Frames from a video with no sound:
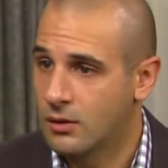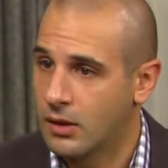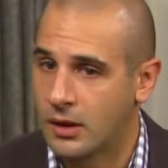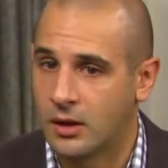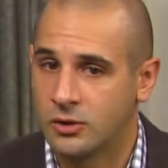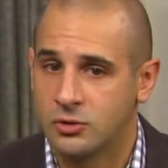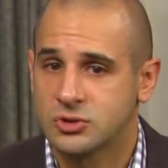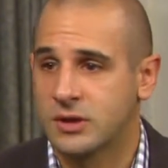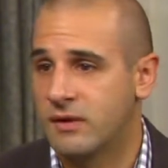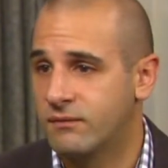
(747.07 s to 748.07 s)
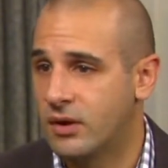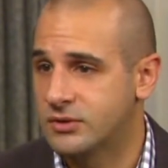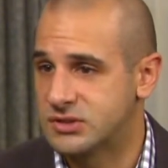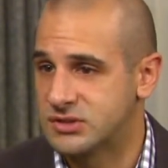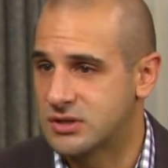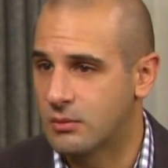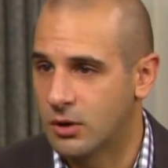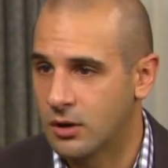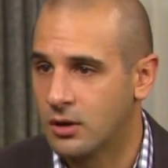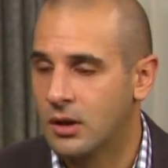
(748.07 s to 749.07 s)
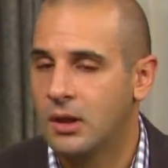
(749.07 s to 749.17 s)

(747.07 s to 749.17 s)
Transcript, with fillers: Mm -hmm. usually that falls in summer.